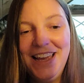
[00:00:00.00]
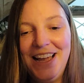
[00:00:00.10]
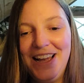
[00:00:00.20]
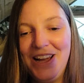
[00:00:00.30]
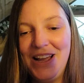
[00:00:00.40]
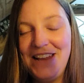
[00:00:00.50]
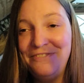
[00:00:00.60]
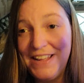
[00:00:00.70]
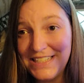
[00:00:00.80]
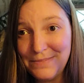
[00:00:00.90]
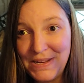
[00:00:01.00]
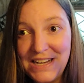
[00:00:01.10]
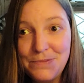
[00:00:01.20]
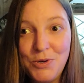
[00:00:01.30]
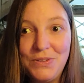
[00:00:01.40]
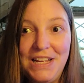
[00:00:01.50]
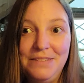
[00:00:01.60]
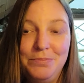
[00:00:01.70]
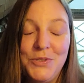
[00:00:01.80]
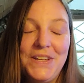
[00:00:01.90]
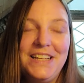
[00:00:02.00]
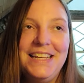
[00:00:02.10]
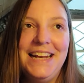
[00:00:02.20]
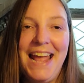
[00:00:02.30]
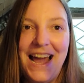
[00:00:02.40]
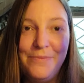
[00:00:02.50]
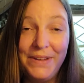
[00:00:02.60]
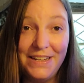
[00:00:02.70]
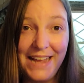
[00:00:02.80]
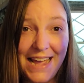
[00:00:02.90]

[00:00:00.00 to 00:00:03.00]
Advancement is most likely going to happen.